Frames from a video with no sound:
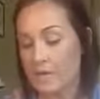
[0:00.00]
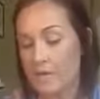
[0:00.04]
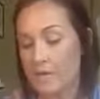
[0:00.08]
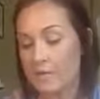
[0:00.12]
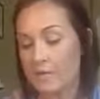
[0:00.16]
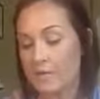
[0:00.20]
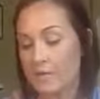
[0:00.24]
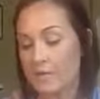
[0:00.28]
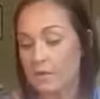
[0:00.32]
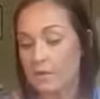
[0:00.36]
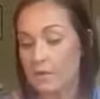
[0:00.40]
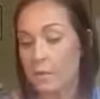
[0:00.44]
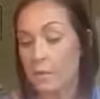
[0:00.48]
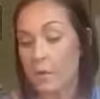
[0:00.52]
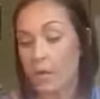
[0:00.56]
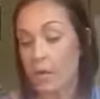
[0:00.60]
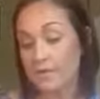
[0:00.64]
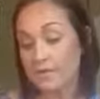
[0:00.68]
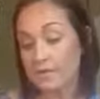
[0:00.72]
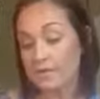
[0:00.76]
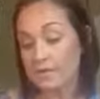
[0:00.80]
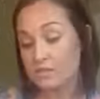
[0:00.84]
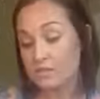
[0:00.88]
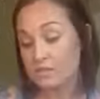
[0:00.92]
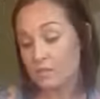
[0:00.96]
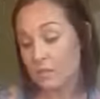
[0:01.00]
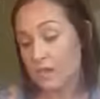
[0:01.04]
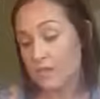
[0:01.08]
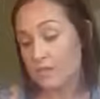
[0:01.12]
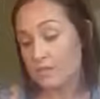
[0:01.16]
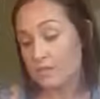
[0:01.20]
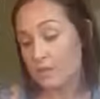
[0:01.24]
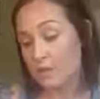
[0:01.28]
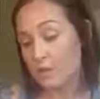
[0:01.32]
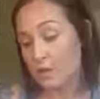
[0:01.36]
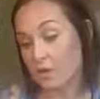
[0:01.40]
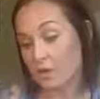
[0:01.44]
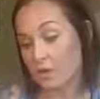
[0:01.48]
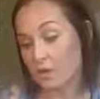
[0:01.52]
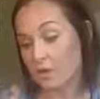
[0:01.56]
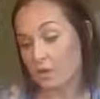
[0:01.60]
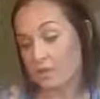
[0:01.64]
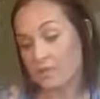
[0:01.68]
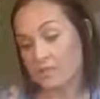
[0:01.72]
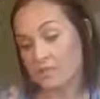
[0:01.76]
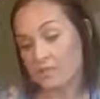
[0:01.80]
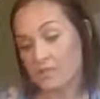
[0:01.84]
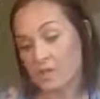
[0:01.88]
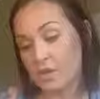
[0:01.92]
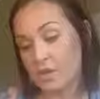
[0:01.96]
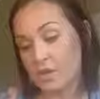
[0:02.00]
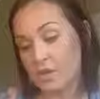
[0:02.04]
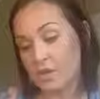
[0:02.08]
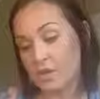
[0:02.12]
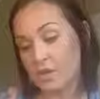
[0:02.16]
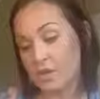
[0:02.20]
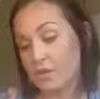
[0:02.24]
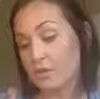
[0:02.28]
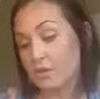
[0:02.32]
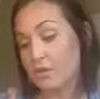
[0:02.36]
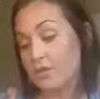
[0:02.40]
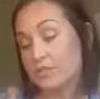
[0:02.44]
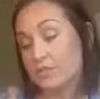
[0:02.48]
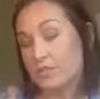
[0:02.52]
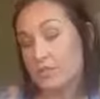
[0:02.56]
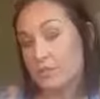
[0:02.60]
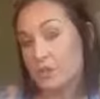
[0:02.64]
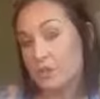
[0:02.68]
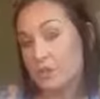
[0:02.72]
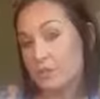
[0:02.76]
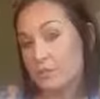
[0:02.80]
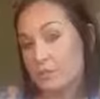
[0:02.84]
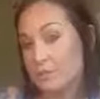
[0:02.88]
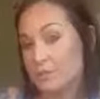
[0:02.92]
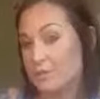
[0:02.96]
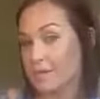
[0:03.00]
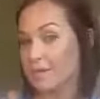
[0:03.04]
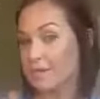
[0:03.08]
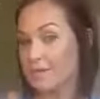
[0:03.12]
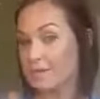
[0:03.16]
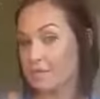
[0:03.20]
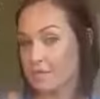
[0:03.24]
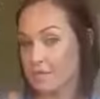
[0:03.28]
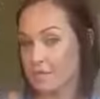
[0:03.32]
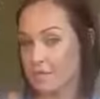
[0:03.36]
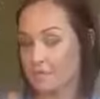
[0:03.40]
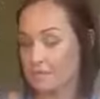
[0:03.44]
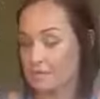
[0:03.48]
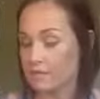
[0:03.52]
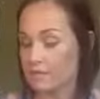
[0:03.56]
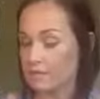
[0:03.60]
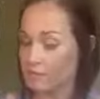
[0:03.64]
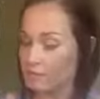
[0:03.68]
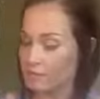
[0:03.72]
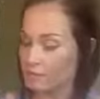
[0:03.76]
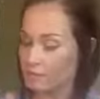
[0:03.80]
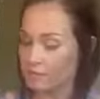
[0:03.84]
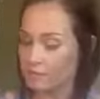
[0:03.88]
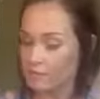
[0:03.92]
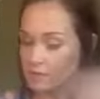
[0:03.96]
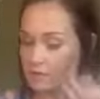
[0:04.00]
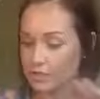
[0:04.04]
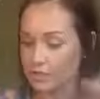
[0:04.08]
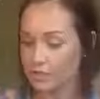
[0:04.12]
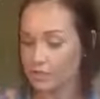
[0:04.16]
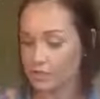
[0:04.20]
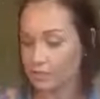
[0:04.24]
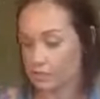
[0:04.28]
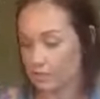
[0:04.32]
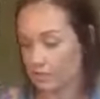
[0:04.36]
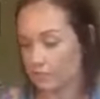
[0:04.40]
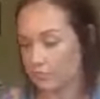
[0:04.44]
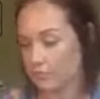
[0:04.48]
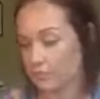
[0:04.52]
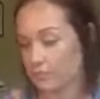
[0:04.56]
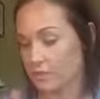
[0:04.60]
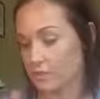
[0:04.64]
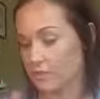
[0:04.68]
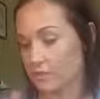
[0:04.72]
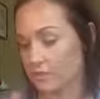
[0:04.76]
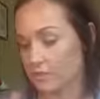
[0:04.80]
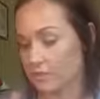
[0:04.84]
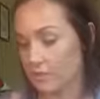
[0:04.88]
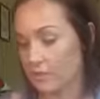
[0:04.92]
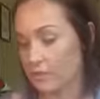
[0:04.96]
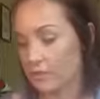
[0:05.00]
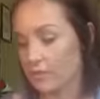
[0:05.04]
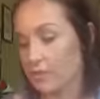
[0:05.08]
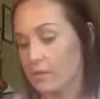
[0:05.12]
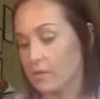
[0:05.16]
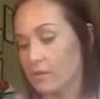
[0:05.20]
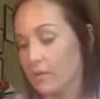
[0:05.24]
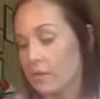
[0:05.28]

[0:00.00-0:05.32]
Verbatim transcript: All right, what is retinol? So according to Oprah magazine, you know, she knows everything, okay?